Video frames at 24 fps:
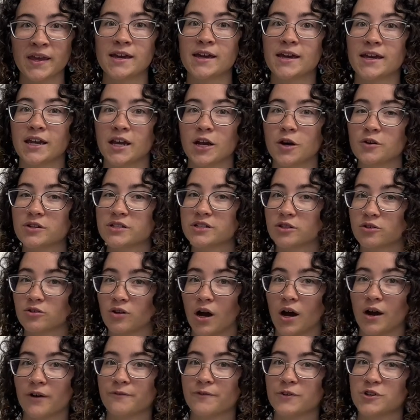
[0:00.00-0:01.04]
Here is a
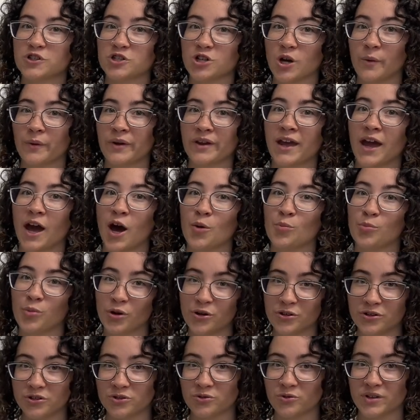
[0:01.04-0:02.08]
graph showing how
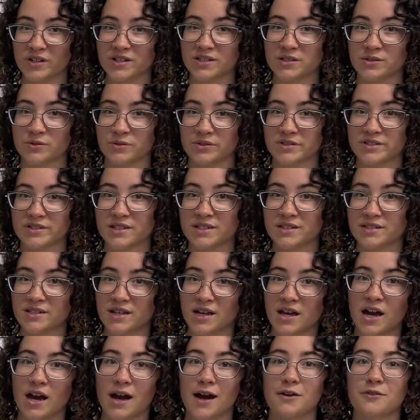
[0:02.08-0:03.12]
both noise sources
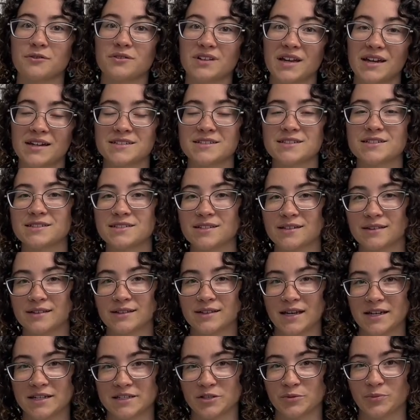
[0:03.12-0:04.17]
are related to the
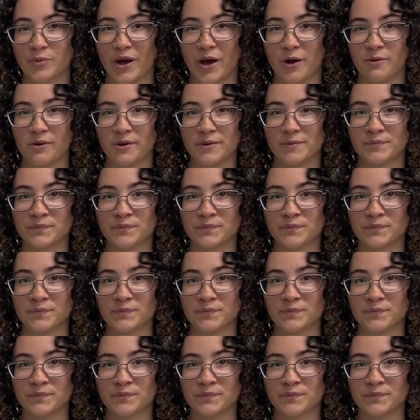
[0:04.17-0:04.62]
laser power.